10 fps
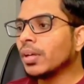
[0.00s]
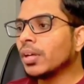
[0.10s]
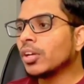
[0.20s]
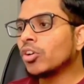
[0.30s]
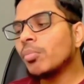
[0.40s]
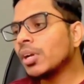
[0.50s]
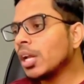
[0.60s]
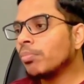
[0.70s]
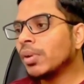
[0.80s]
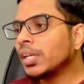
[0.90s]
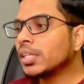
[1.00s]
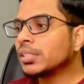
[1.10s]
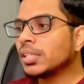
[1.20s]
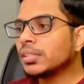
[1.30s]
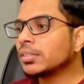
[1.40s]
Common
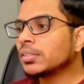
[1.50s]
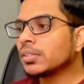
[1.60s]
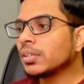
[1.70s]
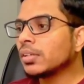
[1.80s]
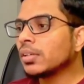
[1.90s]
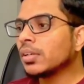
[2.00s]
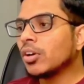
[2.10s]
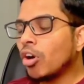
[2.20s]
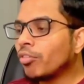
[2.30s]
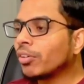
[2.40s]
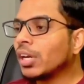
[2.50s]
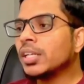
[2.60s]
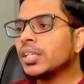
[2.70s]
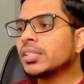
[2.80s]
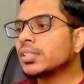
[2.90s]
applications of
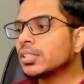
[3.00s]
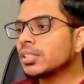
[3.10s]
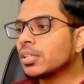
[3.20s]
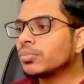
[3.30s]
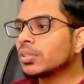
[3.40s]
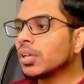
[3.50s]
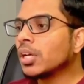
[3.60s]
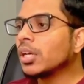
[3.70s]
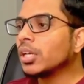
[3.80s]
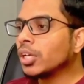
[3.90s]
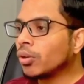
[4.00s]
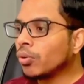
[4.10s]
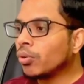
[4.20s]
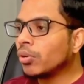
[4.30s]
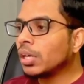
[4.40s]
Cleanagent systems
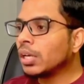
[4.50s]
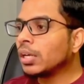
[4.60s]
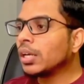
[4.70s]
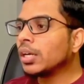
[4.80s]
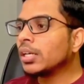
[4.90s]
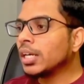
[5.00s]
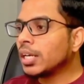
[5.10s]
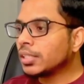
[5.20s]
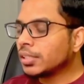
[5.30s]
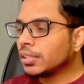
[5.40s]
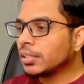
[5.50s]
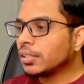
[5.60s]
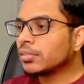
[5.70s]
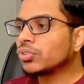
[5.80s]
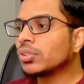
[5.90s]
include data
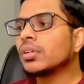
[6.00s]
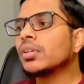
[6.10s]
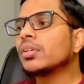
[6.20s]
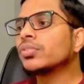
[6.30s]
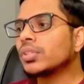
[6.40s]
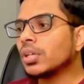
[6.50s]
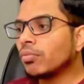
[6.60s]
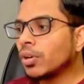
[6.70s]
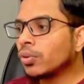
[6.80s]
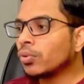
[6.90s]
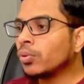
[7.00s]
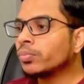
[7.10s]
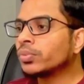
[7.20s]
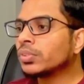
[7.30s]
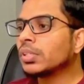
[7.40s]
centers, server
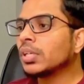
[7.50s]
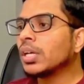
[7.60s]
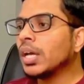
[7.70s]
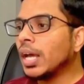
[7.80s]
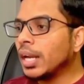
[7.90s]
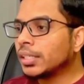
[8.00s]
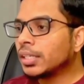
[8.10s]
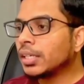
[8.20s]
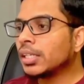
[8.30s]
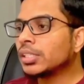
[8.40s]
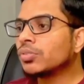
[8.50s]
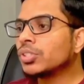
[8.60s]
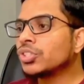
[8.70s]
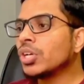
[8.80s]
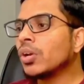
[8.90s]
rooms, electrical
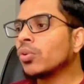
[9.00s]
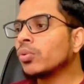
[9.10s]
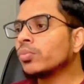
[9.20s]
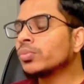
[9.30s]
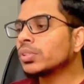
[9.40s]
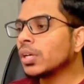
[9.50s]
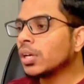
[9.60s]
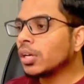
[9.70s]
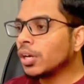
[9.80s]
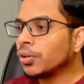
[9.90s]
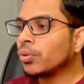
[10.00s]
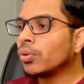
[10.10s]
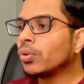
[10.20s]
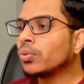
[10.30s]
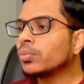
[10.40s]
switchgear rooms, control
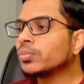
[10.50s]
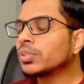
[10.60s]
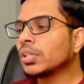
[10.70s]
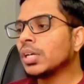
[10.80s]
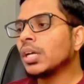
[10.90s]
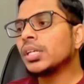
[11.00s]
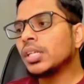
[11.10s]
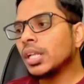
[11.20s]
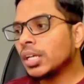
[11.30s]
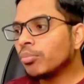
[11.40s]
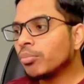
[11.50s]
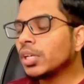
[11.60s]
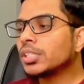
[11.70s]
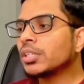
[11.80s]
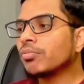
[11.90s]
rooms,
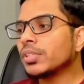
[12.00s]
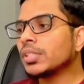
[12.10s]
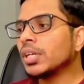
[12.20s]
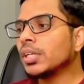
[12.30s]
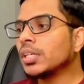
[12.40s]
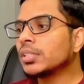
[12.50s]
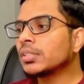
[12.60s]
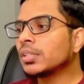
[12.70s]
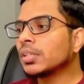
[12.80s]
telecommunication facilities,